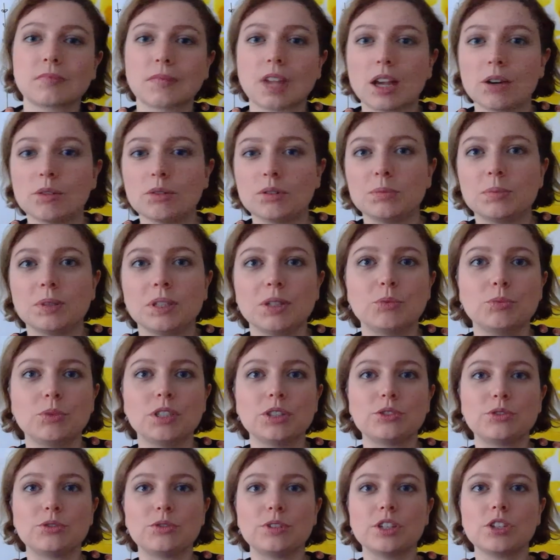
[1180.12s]
I will be
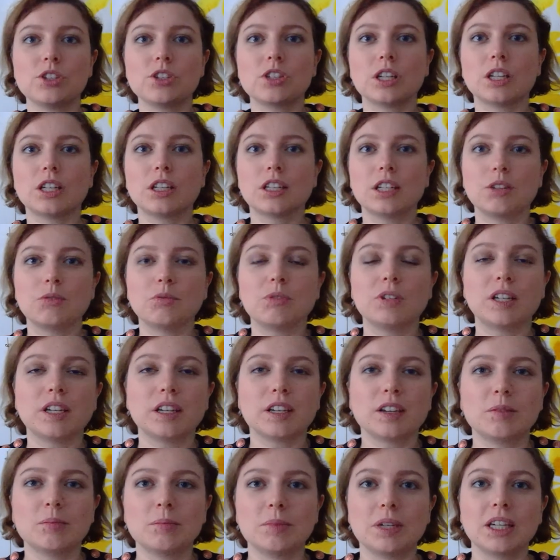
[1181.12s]
winterish, and then when
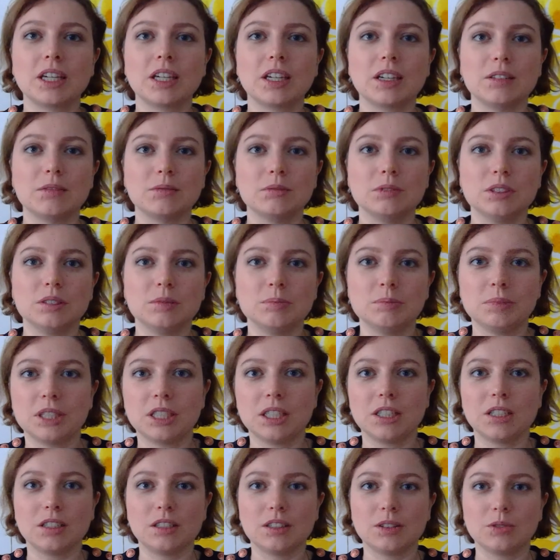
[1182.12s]
I come back, I will
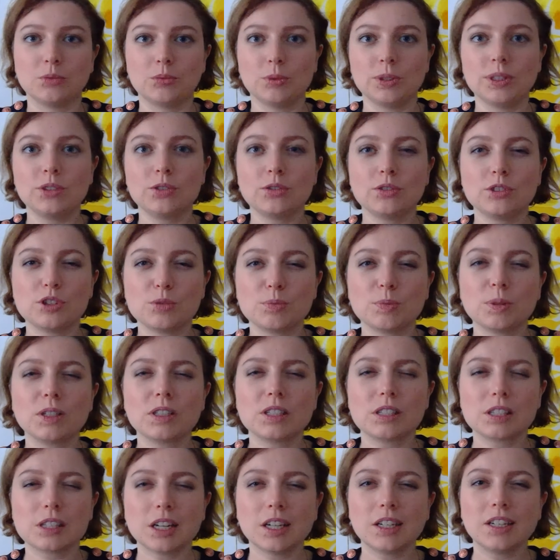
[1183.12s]
be winterish
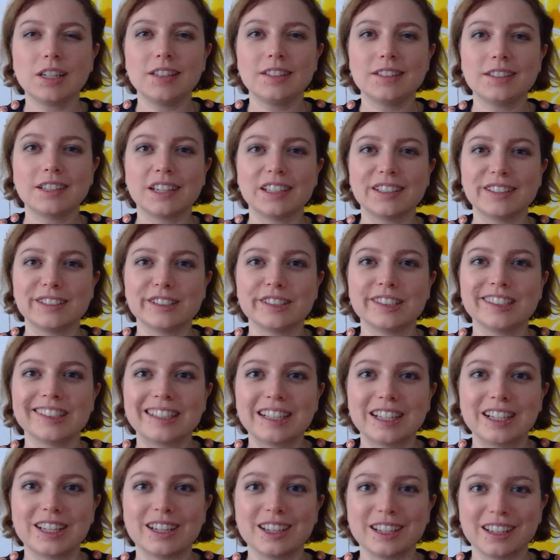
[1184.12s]
but slightly tanned.
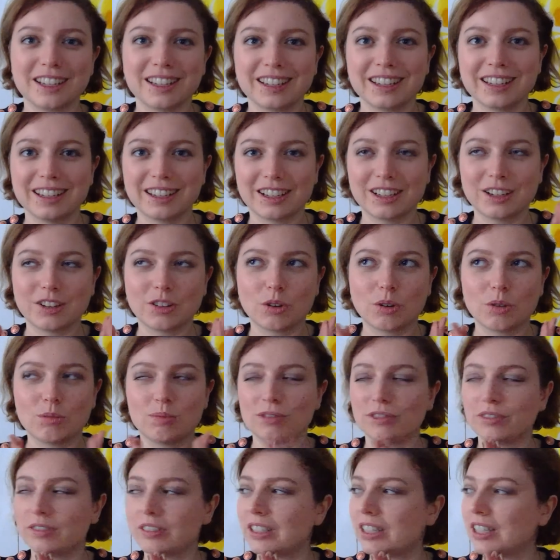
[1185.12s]

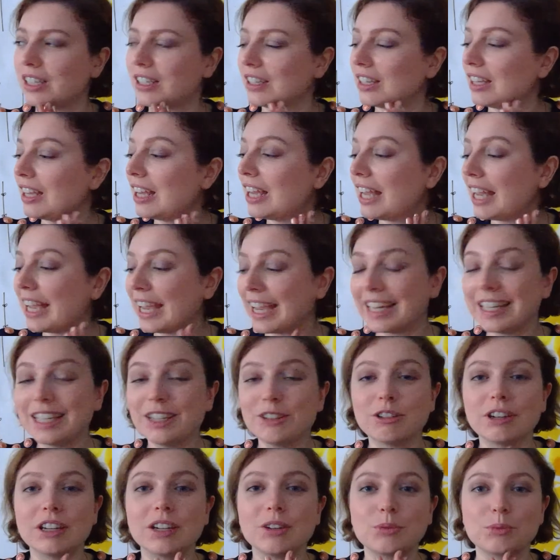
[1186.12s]
Hopefully.
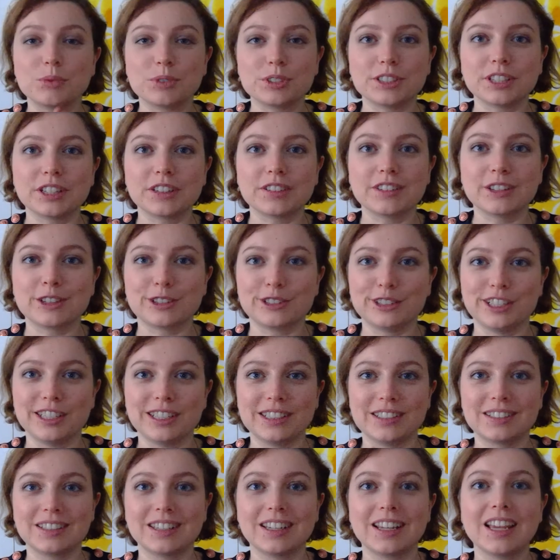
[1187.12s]
Anyway, we're not there
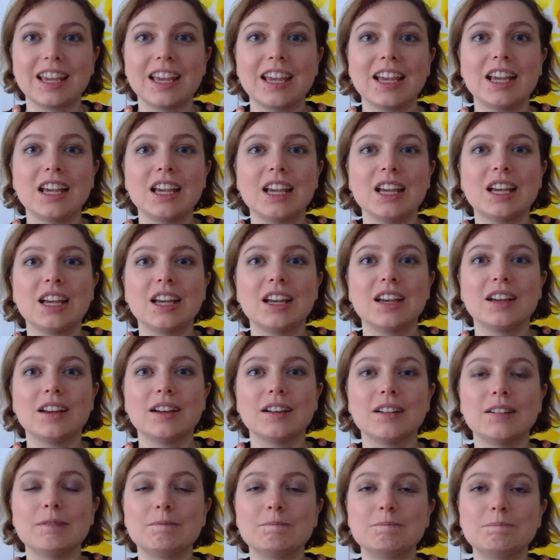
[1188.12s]
yet.
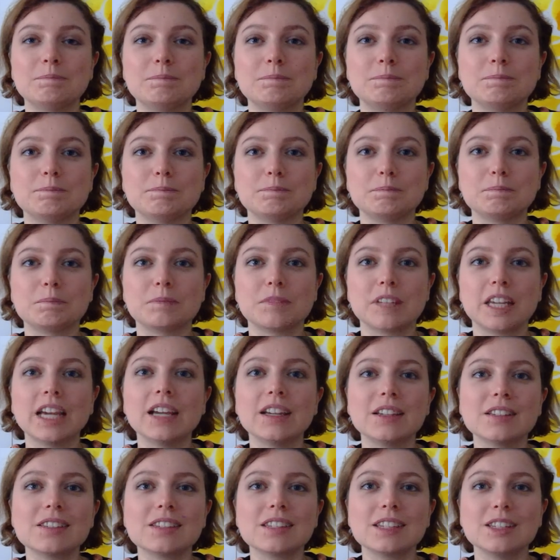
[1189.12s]

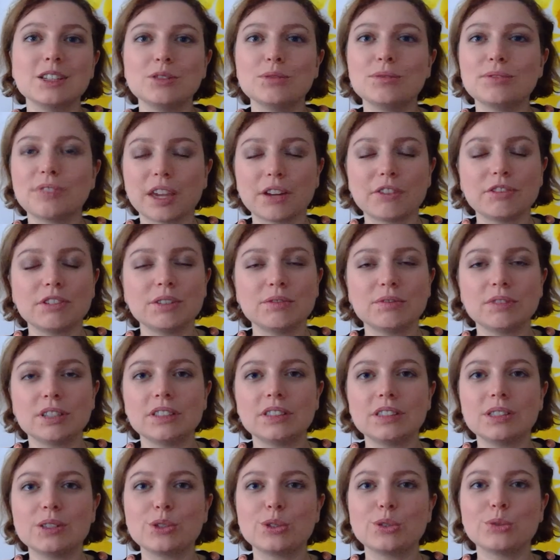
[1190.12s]
Yeah, see you very,
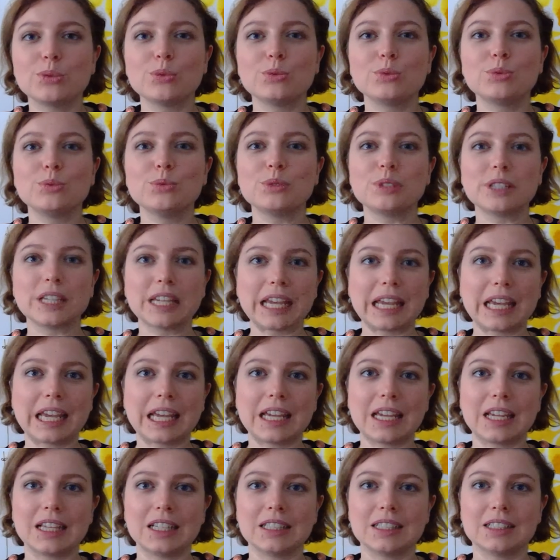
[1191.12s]
very soon,
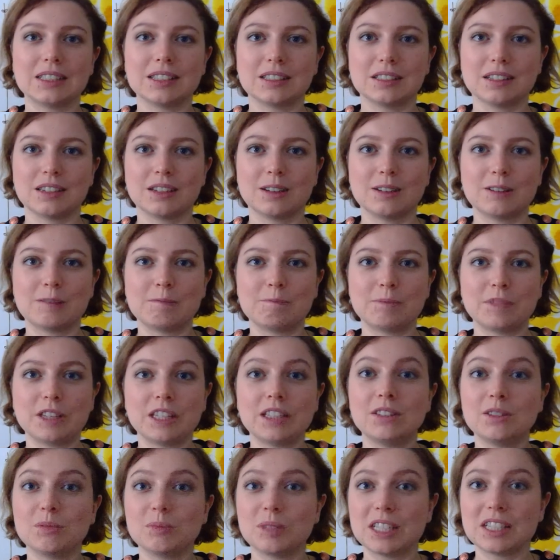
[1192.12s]
and
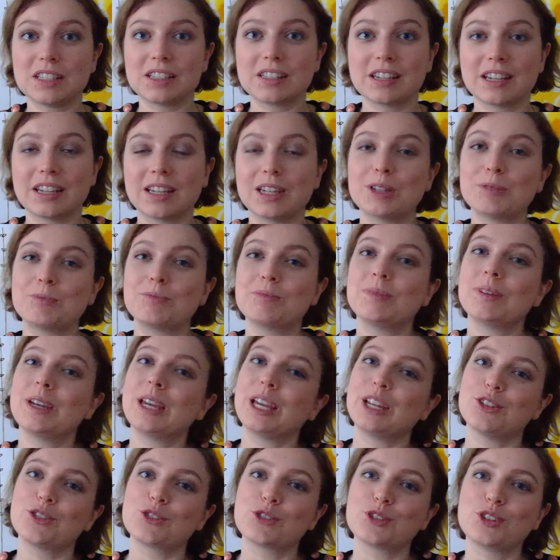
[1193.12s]
in the meantime,
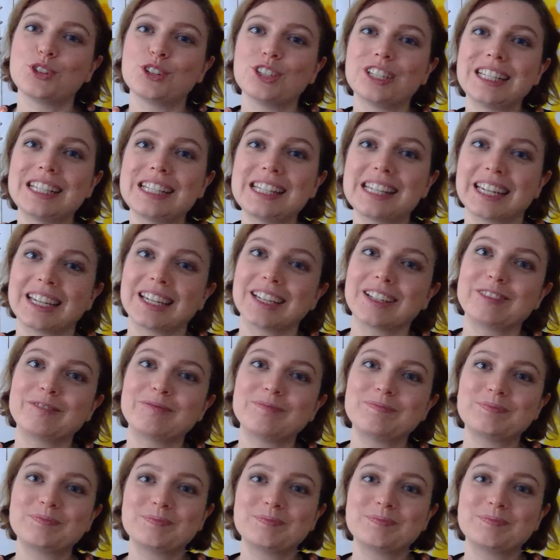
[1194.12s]
enjoy your knitting.